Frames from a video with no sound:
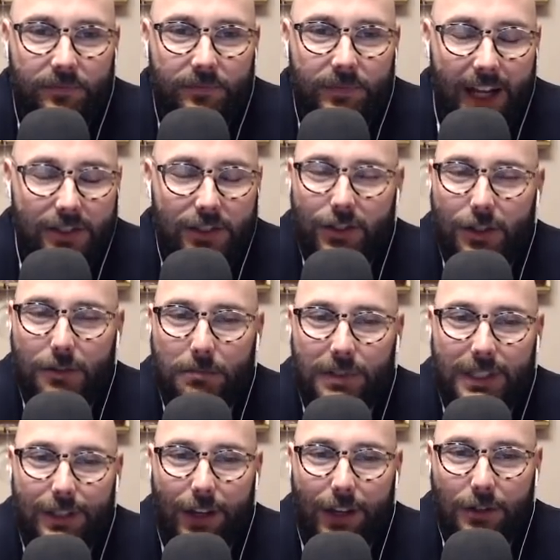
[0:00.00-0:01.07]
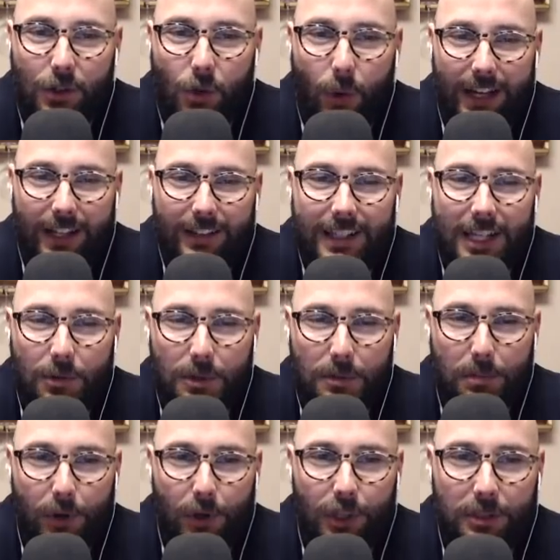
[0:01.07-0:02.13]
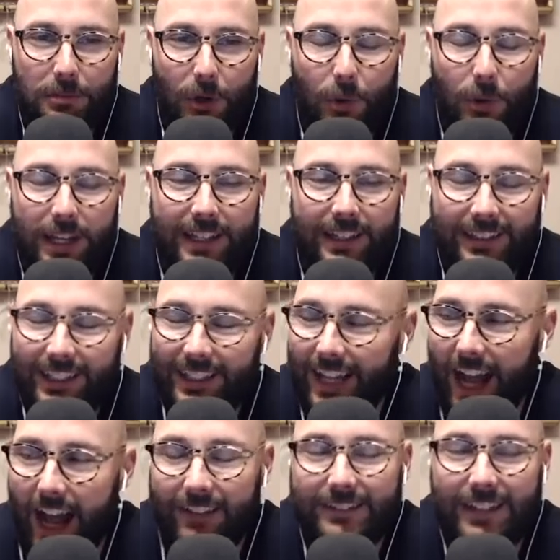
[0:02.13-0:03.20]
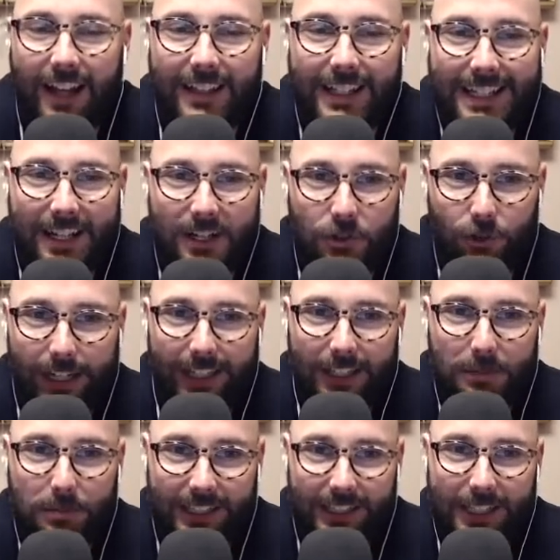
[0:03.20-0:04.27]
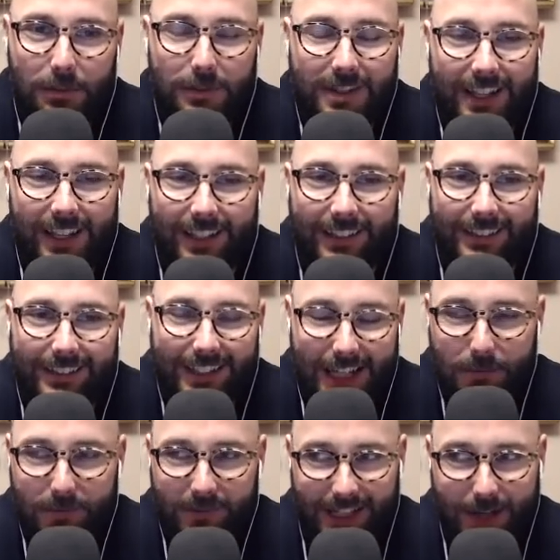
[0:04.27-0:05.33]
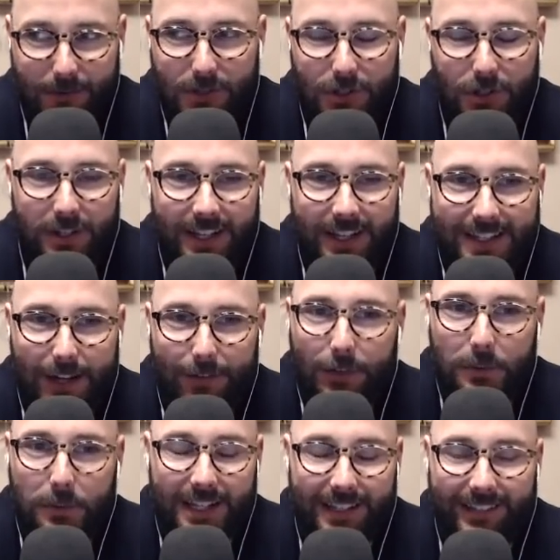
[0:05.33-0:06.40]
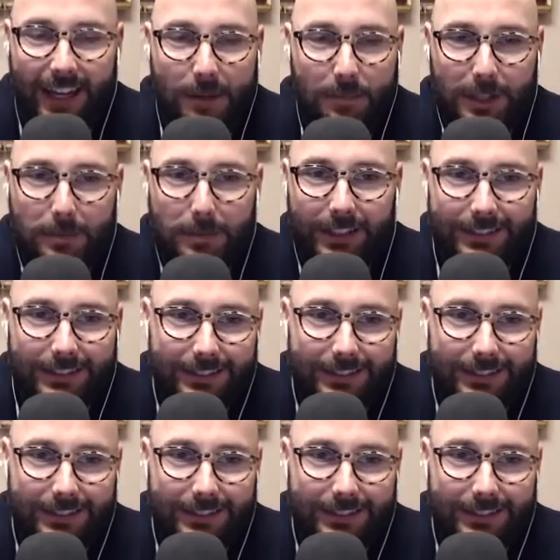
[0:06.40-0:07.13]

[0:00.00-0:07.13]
I just couldn't believe how quickly he was putting them away. Like, I like a drink, but he was like, he was doing it as if there was a time limit.